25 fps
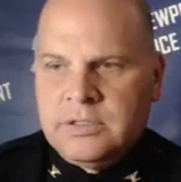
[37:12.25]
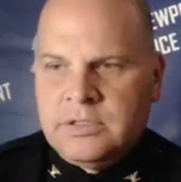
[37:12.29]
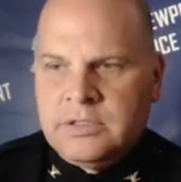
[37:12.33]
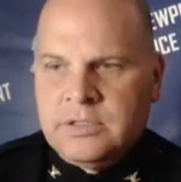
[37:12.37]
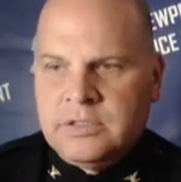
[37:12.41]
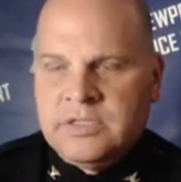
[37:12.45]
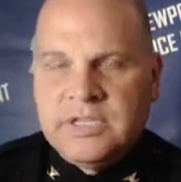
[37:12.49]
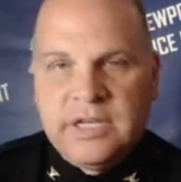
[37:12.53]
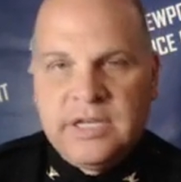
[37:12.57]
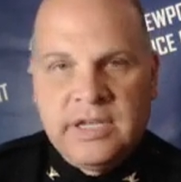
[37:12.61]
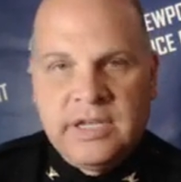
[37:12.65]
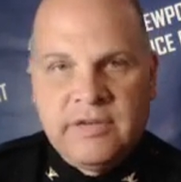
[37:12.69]

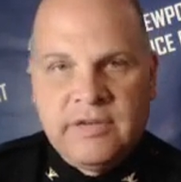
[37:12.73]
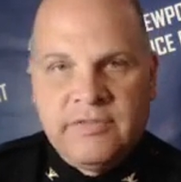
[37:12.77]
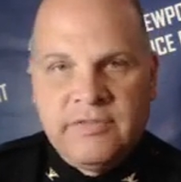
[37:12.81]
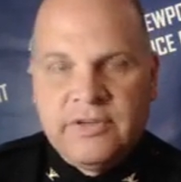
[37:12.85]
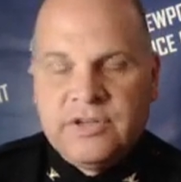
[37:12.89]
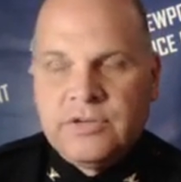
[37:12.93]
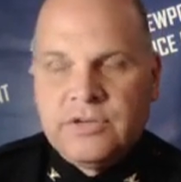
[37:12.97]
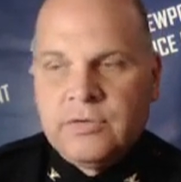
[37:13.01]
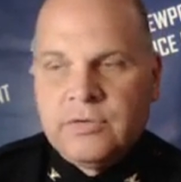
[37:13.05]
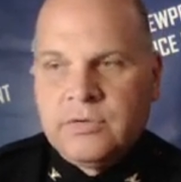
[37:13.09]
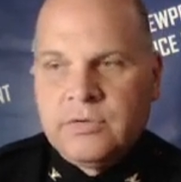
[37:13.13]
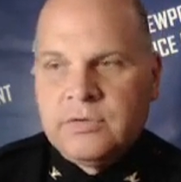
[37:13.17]
city
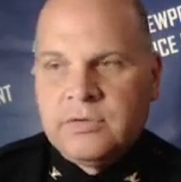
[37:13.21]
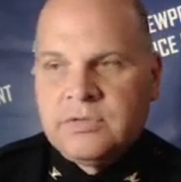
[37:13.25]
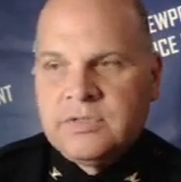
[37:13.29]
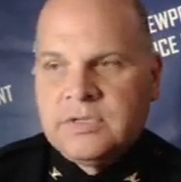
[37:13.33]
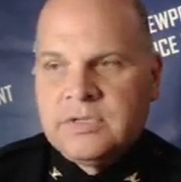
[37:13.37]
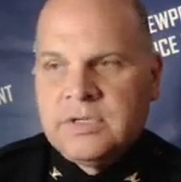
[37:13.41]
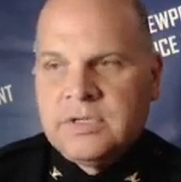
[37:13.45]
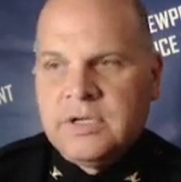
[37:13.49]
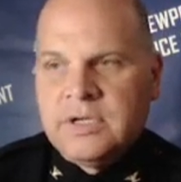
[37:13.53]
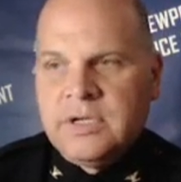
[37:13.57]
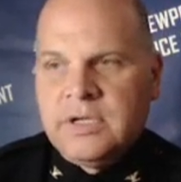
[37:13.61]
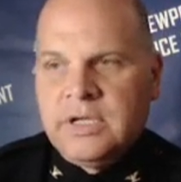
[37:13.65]

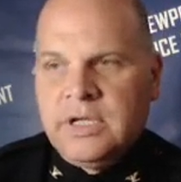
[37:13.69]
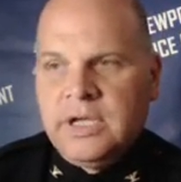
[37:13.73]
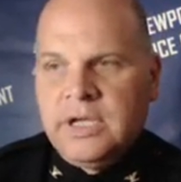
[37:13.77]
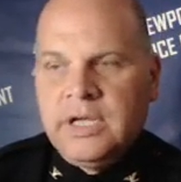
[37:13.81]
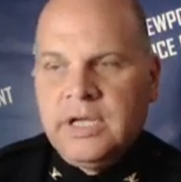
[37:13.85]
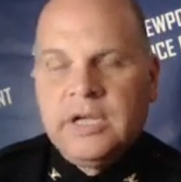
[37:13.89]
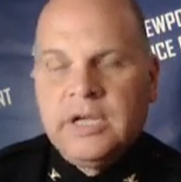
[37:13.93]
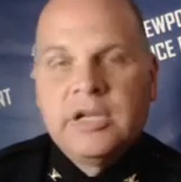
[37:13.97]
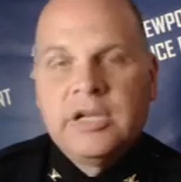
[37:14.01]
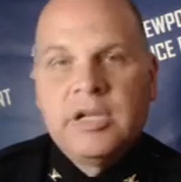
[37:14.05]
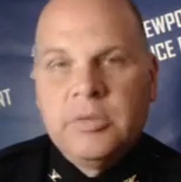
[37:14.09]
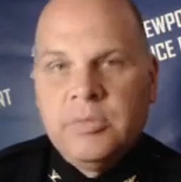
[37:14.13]
officials,
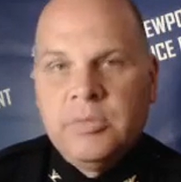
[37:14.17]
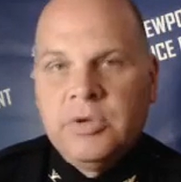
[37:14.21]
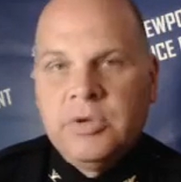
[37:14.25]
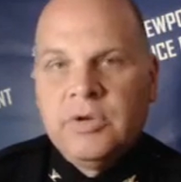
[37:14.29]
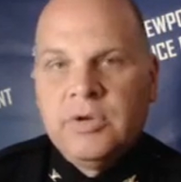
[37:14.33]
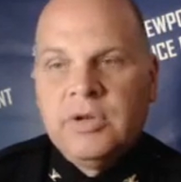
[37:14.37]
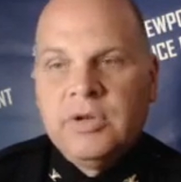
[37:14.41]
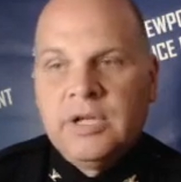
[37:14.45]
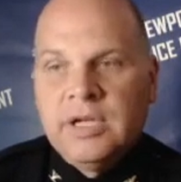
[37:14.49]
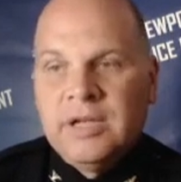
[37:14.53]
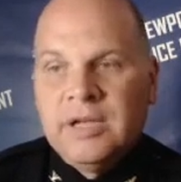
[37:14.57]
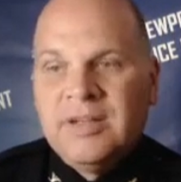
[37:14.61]
in a
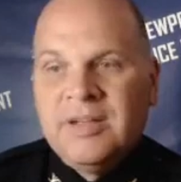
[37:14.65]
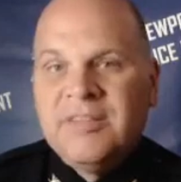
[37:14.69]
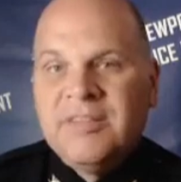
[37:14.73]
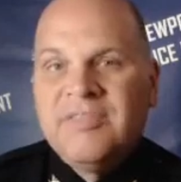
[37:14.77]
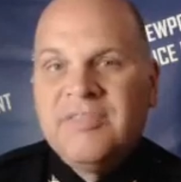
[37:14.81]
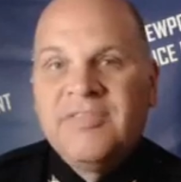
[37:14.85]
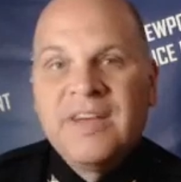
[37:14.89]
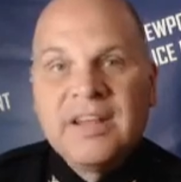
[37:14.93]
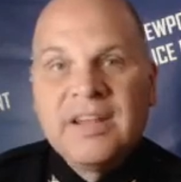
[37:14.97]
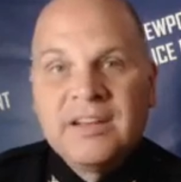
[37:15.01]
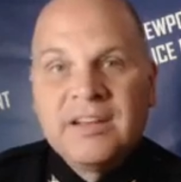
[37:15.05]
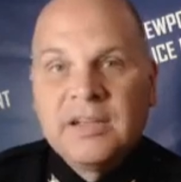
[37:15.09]
community,
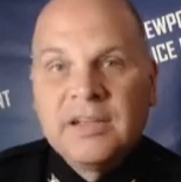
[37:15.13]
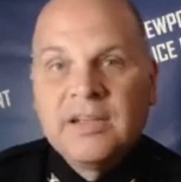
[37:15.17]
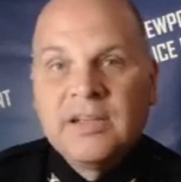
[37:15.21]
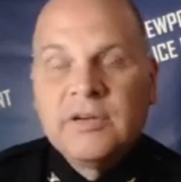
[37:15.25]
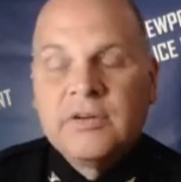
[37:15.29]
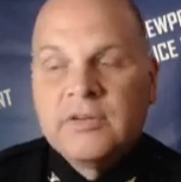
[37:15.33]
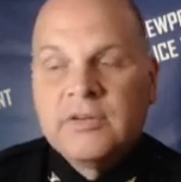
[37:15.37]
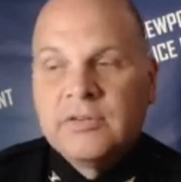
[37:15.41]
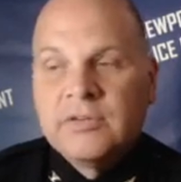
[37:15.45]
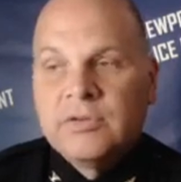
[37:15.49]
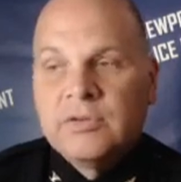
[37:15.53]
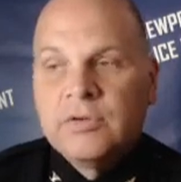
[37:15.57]
faith
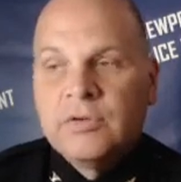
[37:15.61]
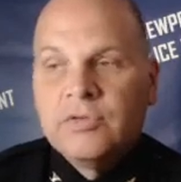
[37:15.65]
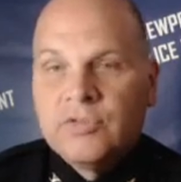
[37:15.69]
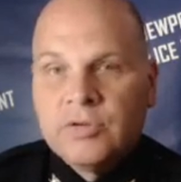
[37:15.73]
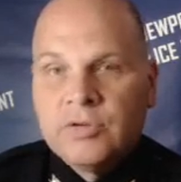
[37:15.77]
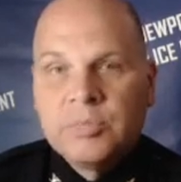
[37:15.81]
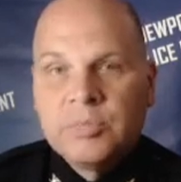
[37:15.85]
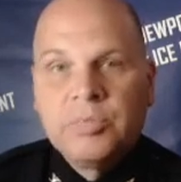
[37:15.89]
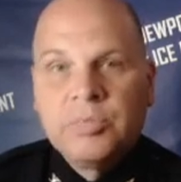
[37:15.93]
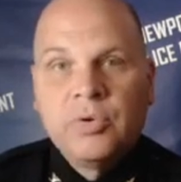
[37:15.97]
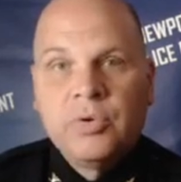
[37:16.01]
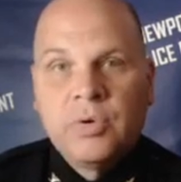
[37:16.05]
leaders who
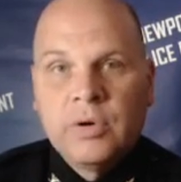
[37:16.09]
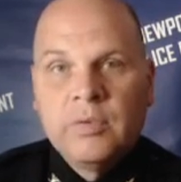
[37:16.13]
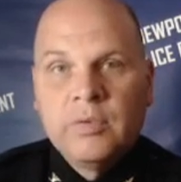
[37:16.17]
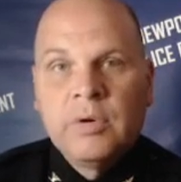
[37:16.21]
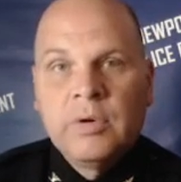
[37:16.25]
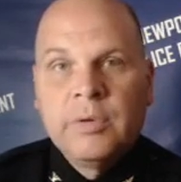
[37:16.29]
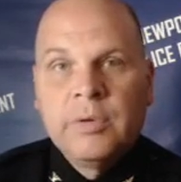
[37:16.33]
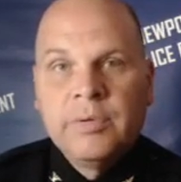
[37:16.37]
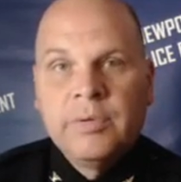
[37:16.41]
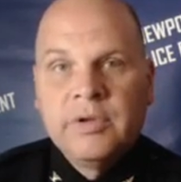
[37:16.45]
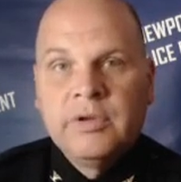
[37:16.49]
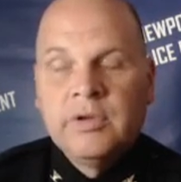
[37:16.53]
support
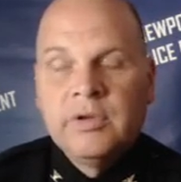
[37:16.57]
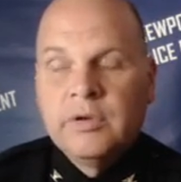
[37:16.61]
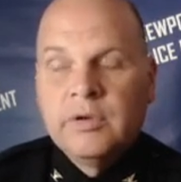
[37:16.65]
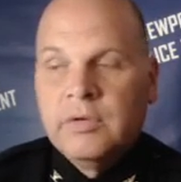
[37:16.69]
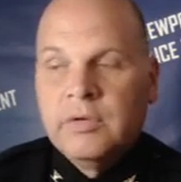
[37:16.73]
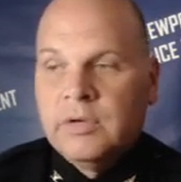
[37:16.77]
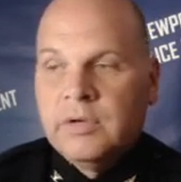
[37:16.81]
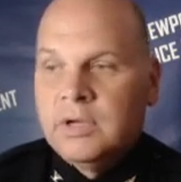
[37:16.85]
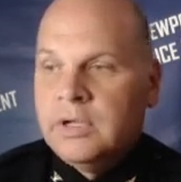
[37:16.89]
what we do.